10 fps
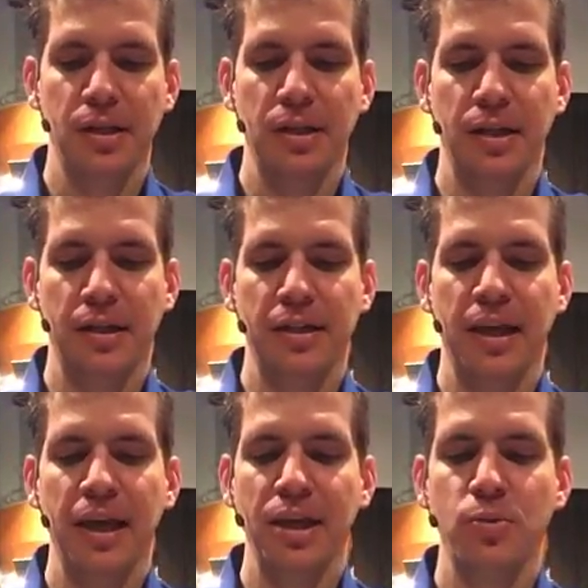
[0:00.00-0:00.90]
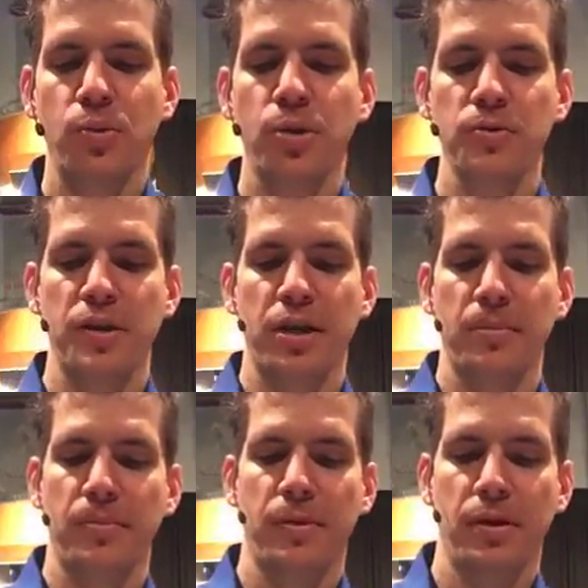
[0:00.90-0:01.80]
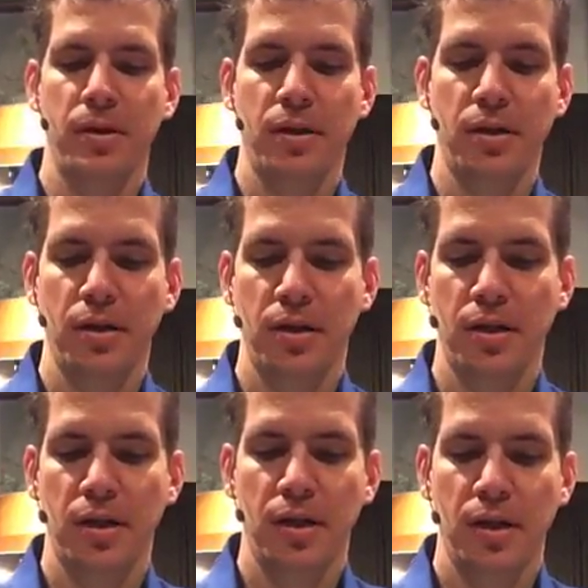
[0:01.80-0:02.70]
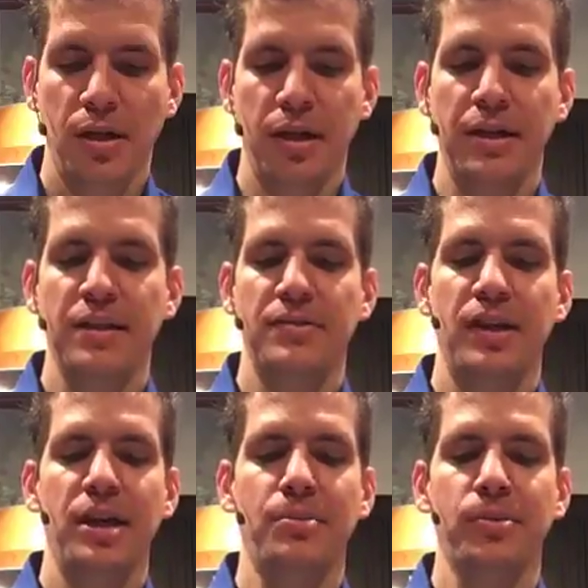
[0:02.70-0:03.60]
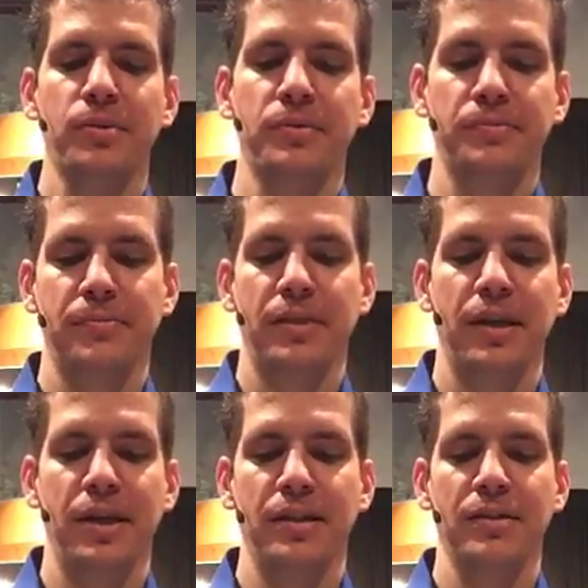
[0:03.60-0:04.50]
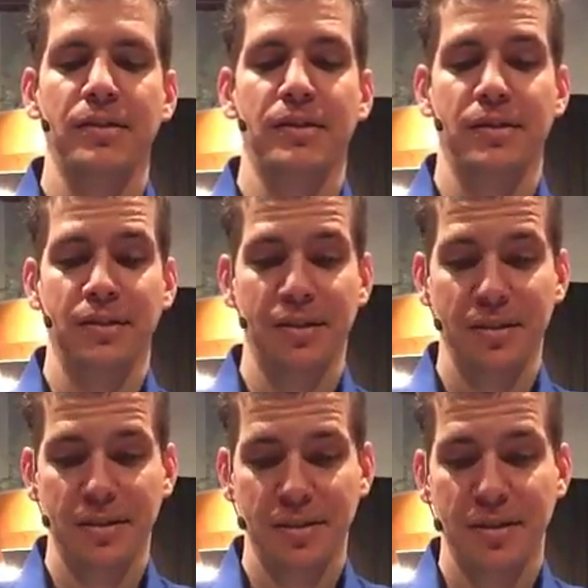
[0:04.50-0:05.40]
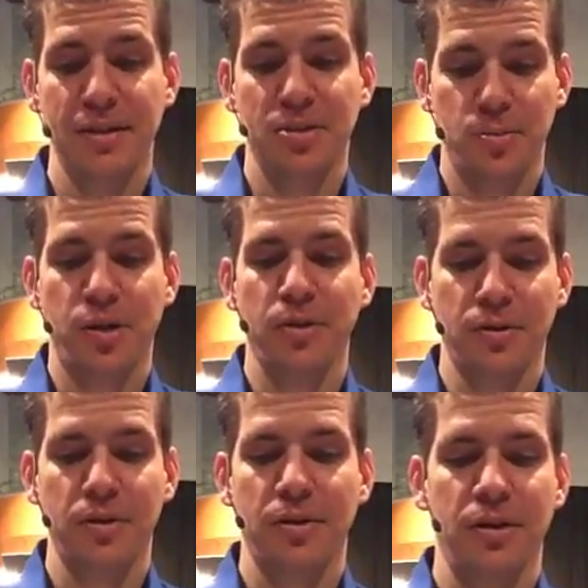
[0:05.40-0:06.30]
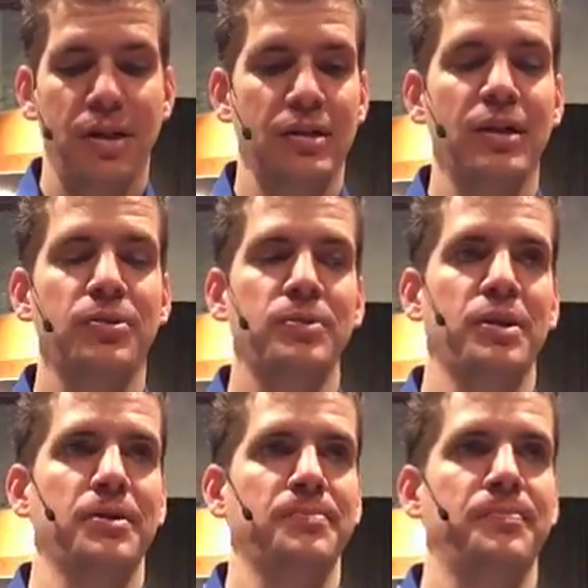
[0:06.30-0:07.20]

that Cain rose up against Abel and his brother and killed him.